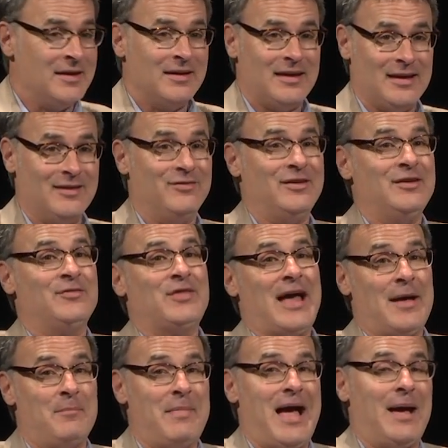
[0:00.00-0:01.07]
Even if
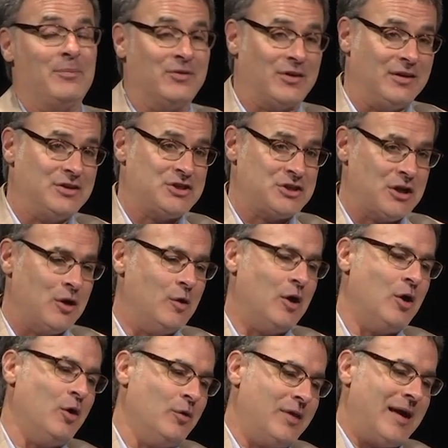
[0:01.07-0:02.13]
that map's going to show,
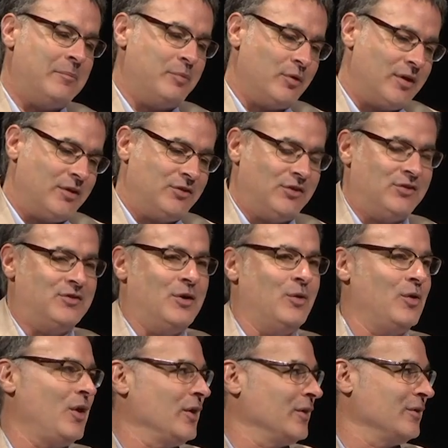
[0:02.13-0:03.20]
oh, that bridge is no
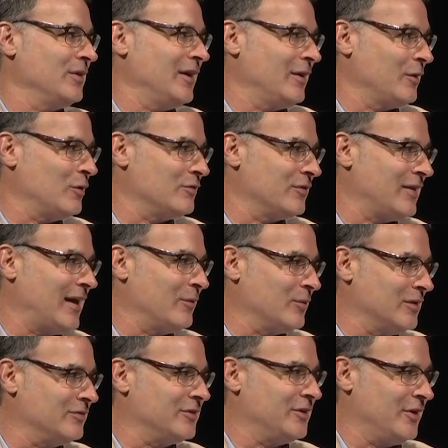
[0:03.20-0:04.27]
longer there over that
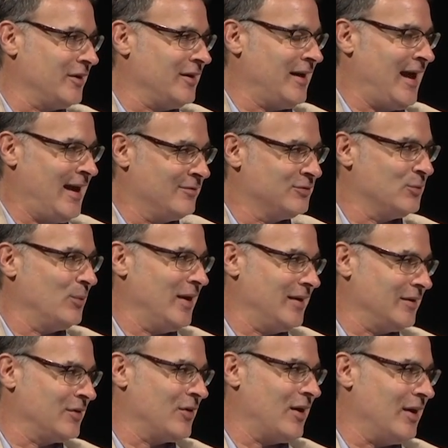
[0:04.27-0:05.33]
river, you're going to have to wade
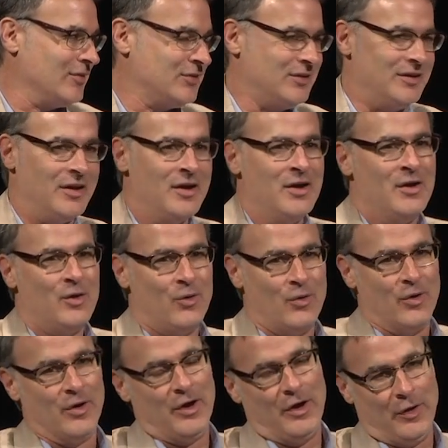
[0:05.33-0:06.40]
across it.
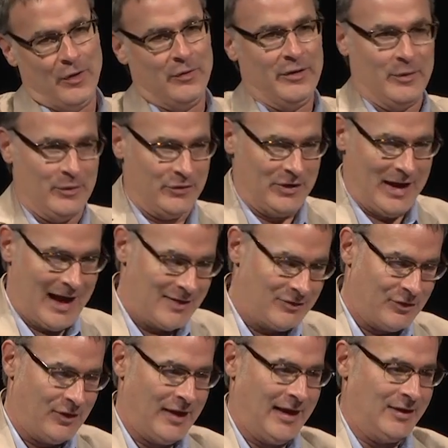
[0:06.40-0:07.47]
Or, oh, there was an
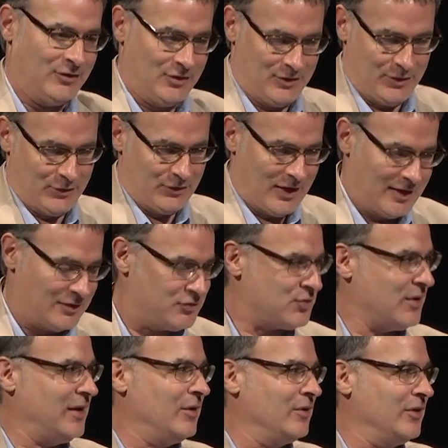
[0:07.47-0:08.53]
avalanche and there's not a
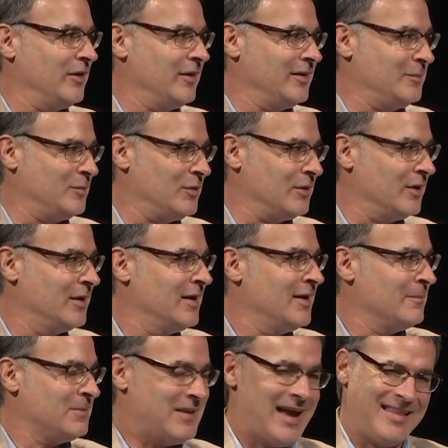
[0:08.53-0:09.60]
trail there anymore.
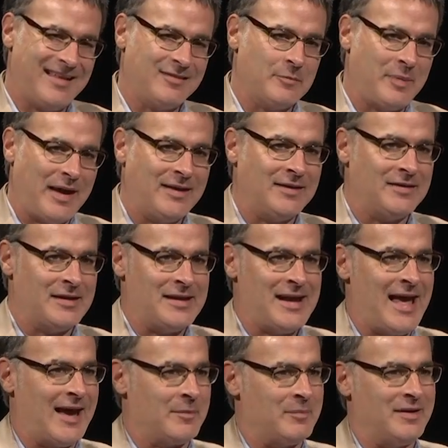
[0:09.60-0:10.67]
Yeah, that's a pain in the
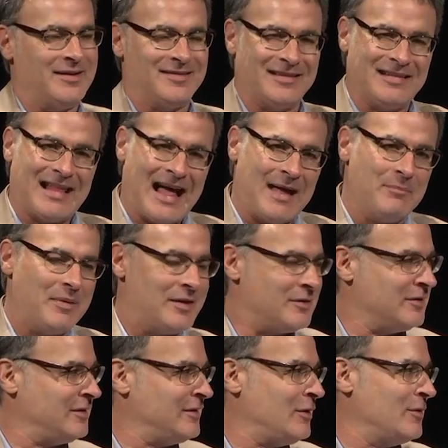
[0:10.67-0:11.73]
neck, but it's a lot better
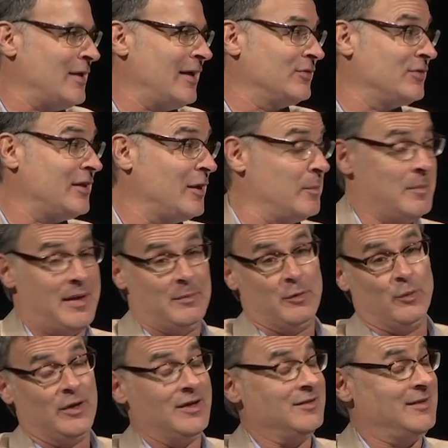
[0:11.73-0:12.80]
to know that's there. Maybe
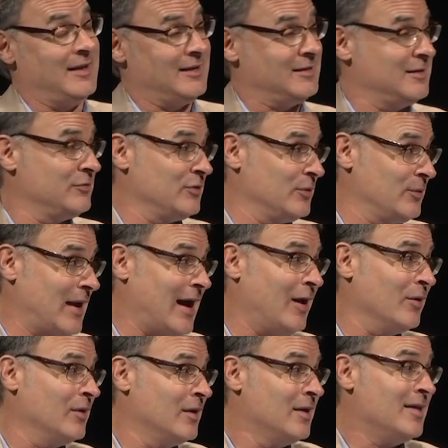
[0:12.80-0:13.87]
we can take a different
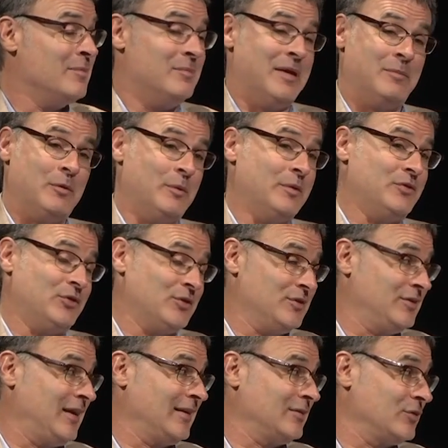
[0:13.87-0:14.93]
route. Maybe we
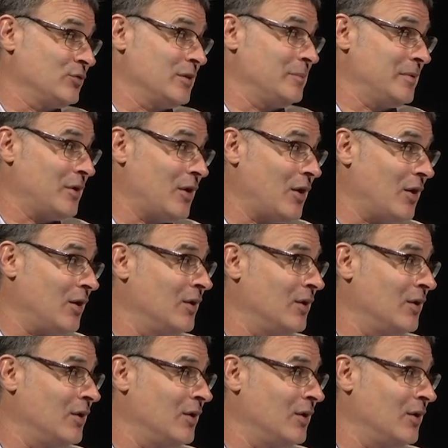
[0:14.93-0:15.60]
shouldn't take the trip at all.